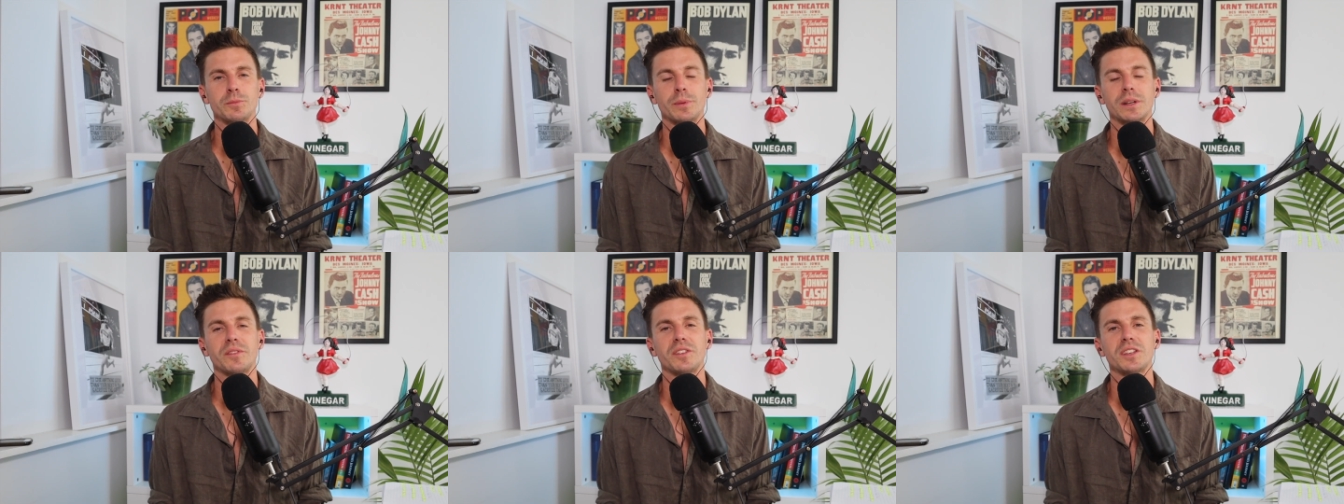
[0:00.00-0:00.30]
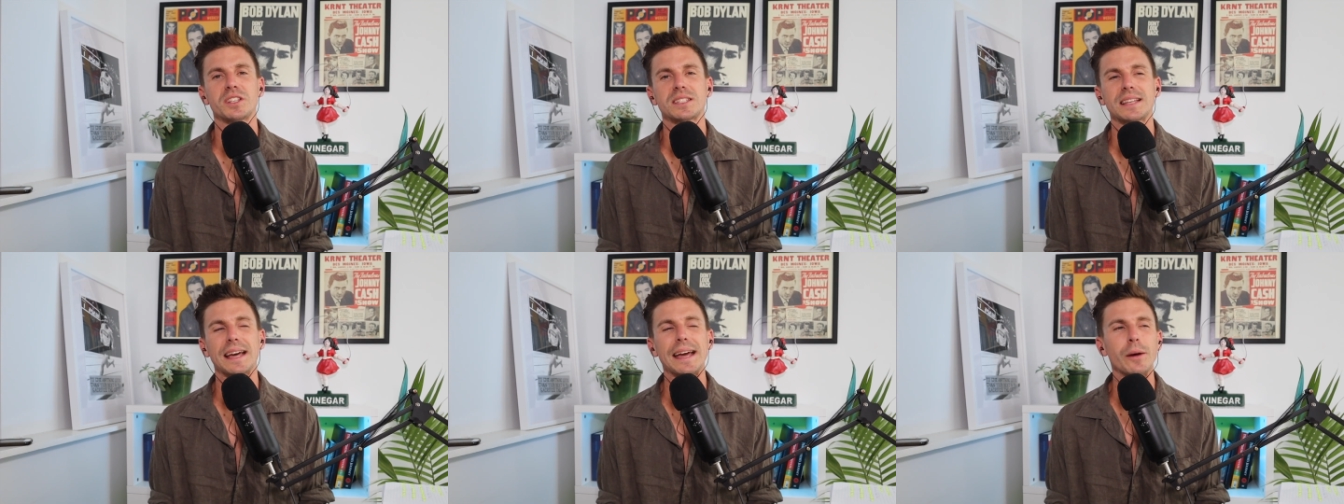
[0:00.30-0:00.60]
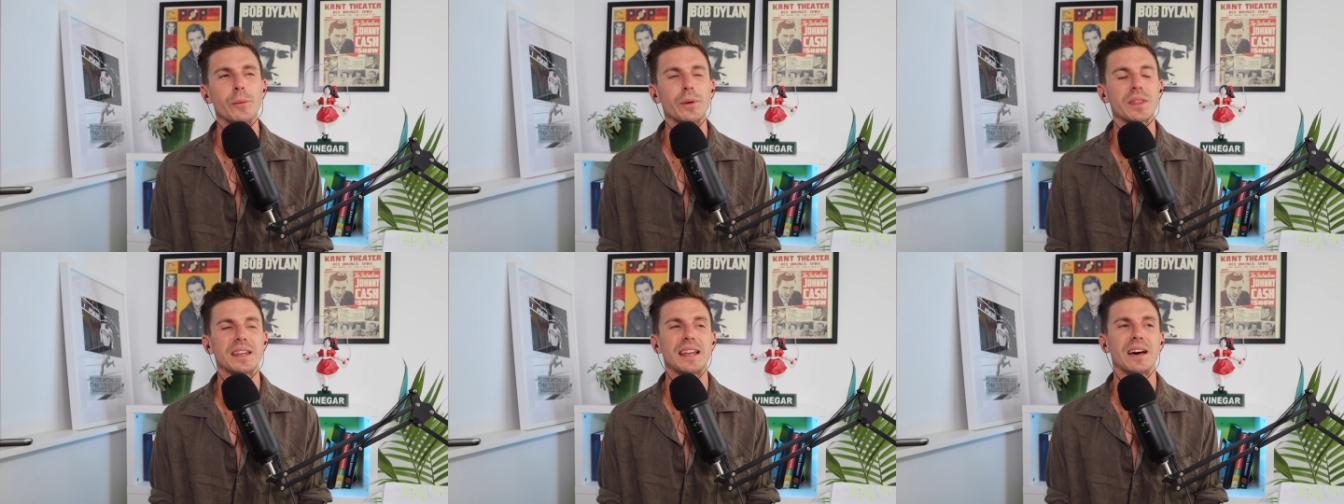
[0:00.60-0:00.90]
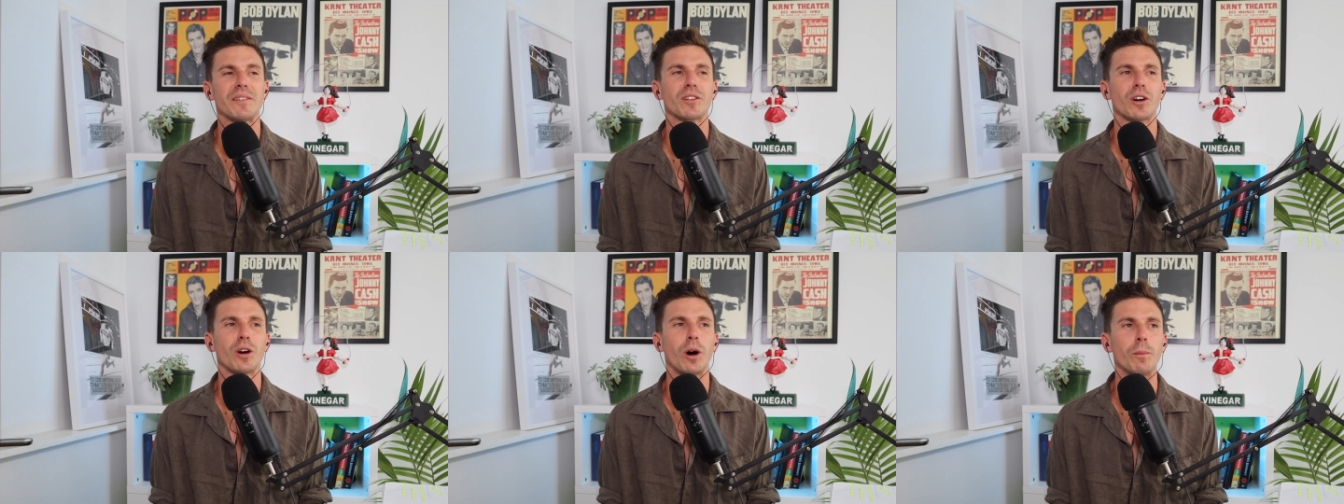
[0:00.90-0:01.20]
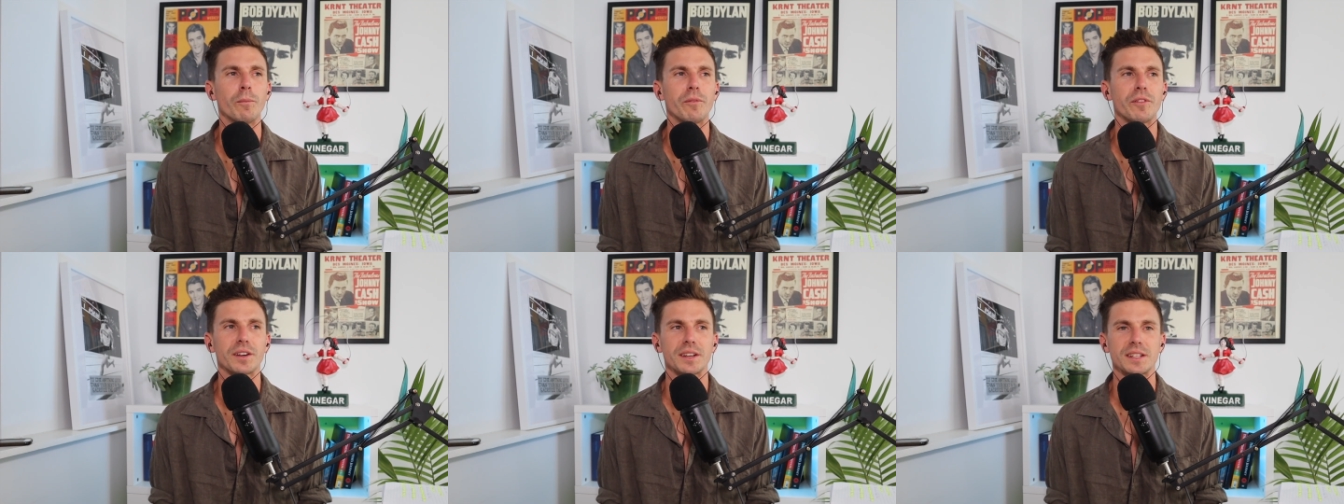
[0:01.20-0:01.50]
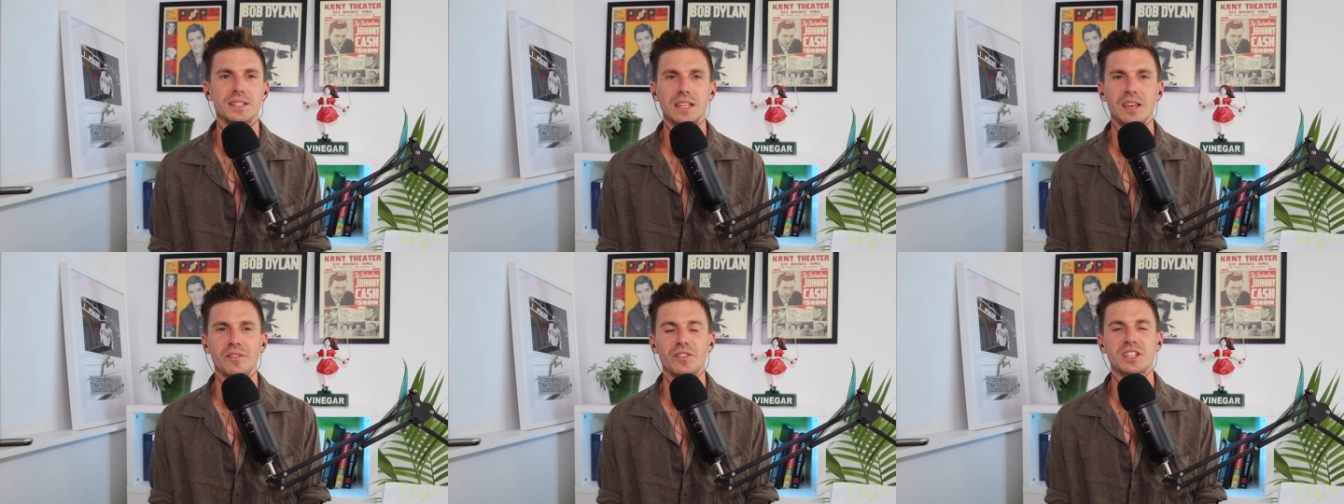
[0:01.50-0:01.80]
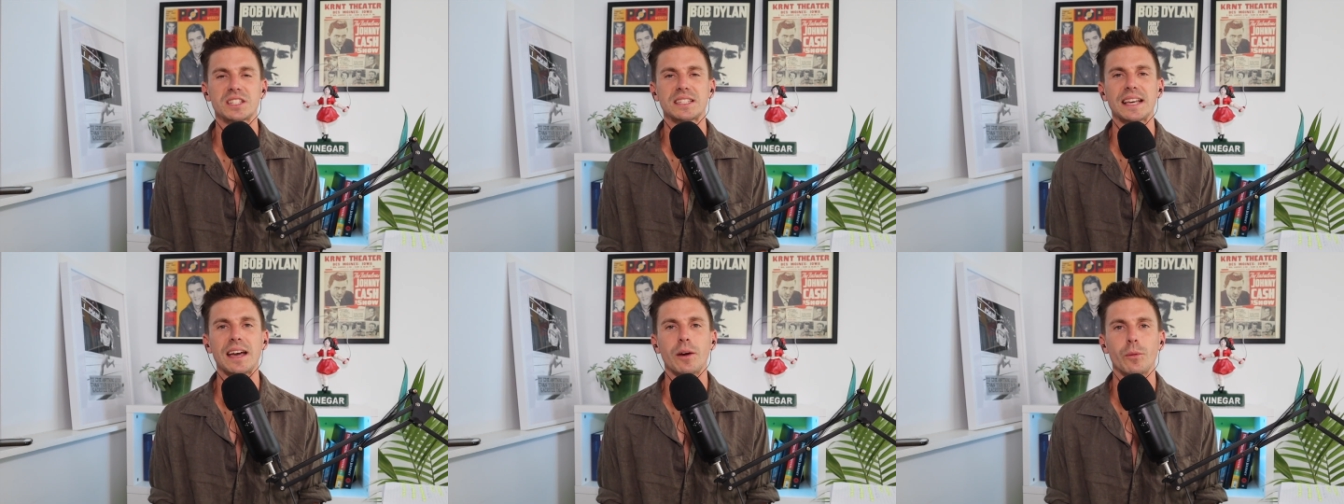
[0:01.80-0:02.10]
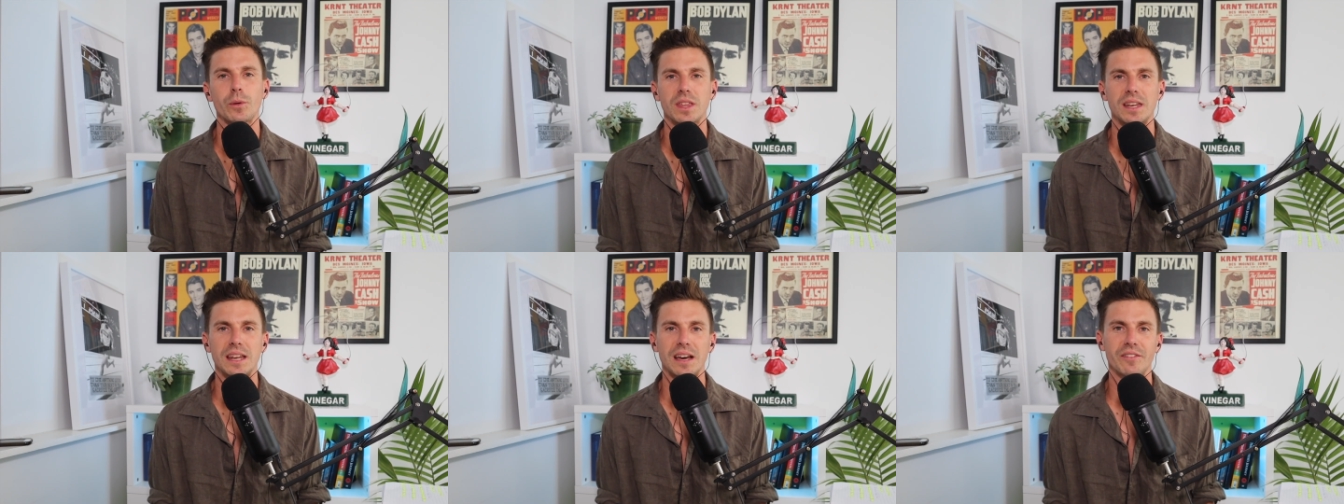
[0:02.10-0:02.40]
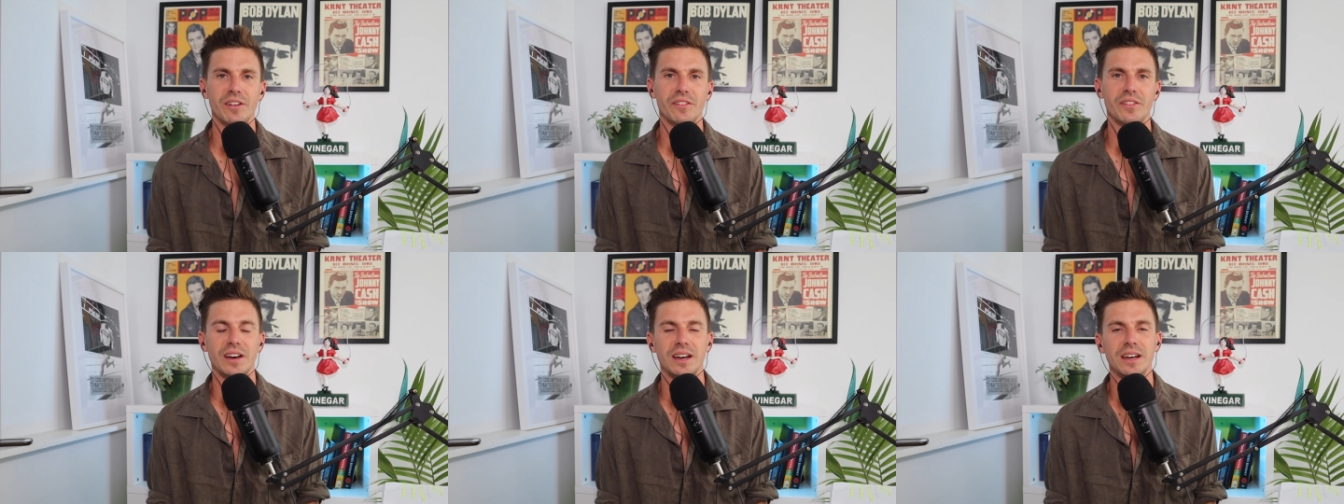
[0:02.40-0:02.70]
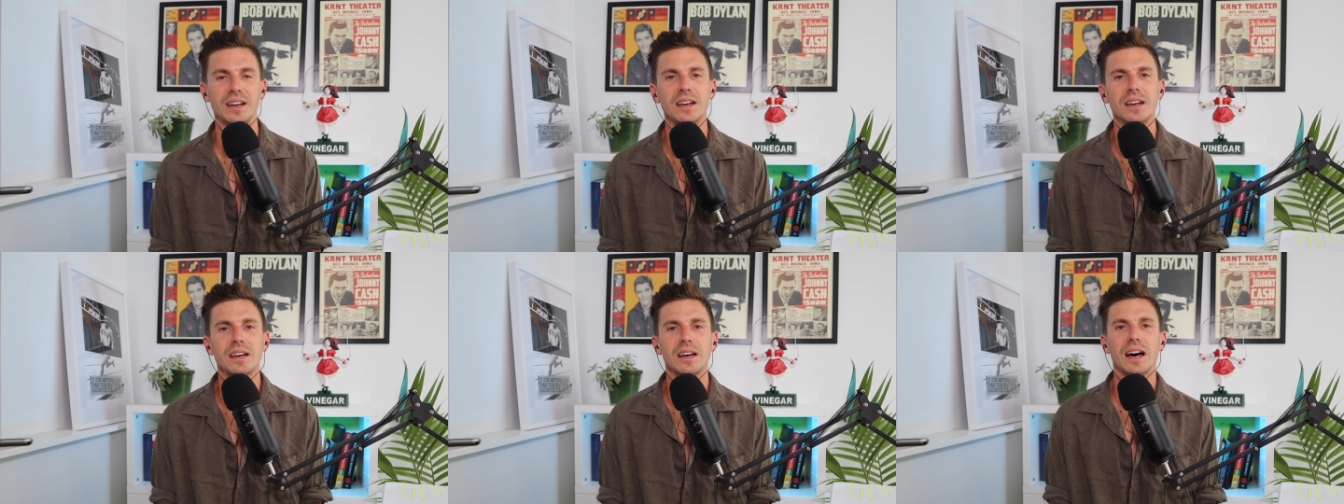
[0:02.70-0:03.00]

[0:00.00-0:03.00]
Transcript: But if you say it with enough confidence, if you say it with enough of a,